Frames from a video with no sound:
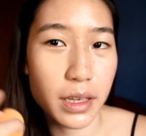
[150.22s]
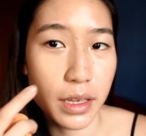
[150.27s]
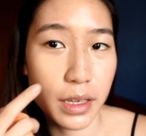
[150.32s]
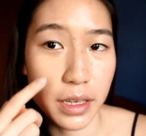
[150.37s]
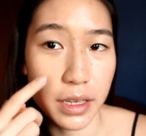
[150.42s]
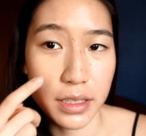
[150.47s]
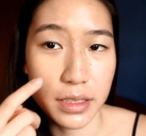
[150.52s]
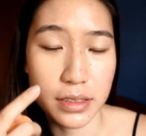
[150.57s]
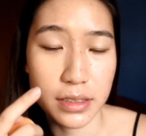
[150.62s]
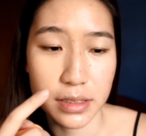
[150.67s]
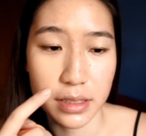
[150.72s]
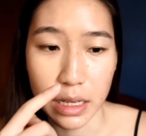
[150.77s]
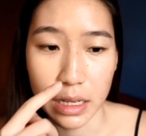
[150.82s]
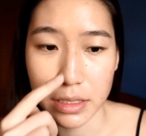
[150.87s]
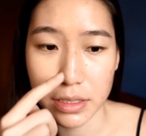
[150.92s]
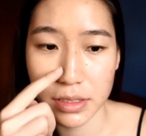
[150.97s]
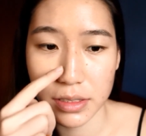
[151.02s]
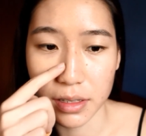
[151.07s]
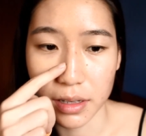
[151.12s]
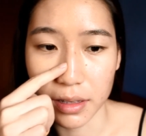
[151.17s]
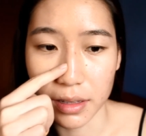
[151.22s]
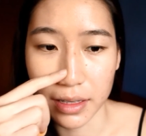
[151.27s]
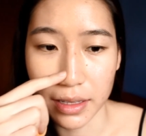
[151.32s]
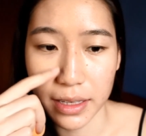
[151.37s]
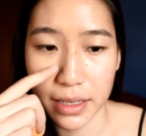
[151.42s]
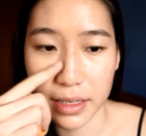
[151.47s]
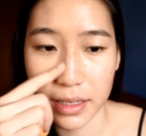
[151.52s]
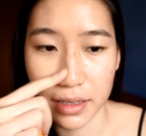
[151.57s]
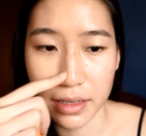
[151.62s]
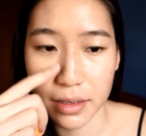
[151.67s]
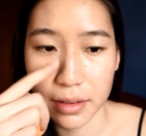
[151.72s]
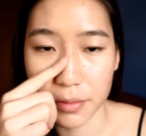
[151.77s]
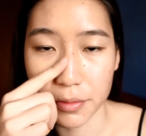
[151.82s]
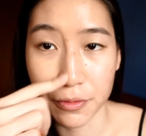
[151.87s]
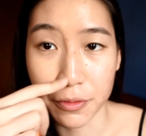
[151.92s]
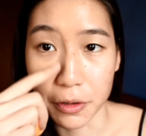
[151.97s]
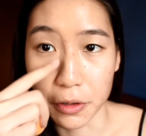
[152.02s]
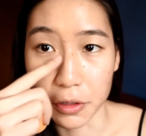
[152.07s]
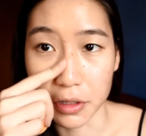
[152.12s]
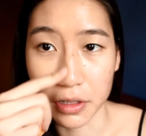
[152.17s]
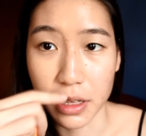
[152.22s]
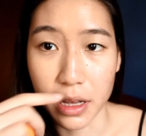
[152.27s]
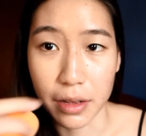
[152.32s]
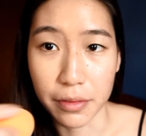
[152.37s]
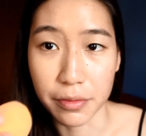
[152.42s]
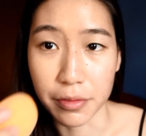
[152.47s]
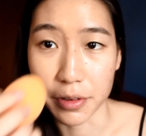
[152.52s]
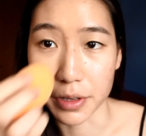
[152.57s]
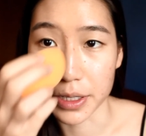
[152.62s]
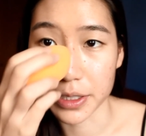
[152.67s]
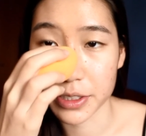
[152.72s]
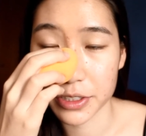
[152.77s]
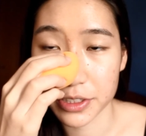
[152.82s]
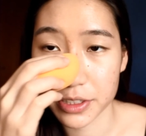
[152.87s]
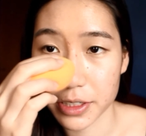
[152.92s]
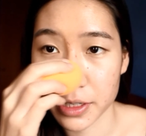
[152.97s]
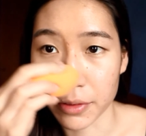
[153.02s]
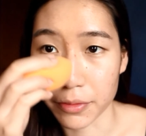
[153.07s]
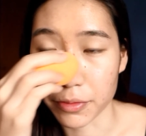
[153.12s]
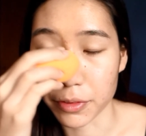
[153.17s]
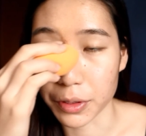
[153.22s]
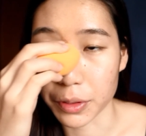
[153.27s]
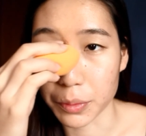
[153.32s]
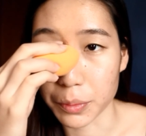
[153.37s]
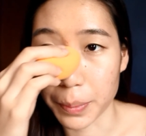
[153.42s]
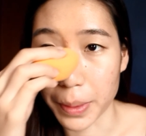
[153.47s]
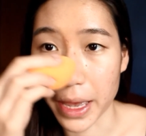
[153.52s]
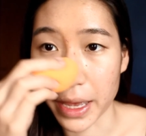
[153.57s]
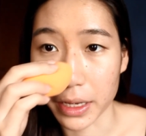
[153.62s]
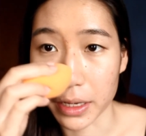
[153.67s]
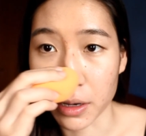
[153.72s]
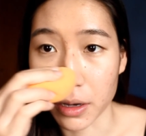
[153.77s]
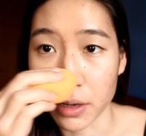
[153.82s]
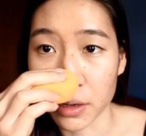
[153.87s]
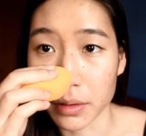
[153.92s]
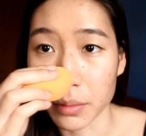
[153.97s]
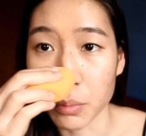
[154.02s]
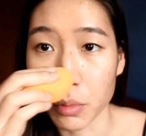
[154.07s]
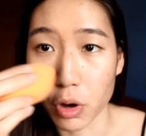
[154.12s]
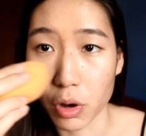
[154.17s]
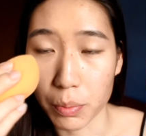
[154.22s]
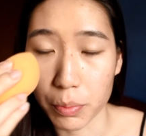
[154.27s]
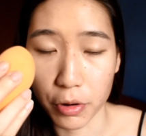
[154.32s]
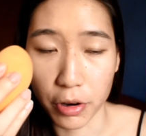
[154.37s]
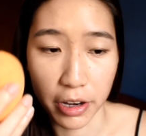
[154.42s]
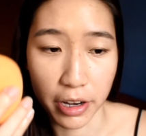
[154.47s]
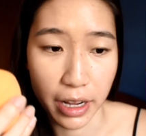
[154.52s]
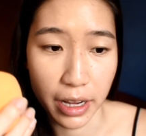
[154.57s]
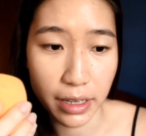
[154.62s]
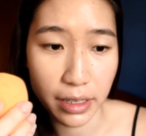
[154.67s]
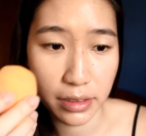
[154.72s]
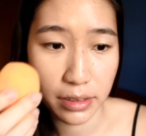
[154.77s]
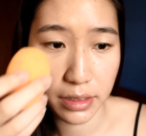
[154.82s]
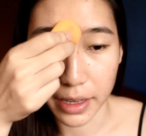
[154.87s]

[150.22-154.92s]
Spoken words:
It's a solid full coverage if you pack on more product,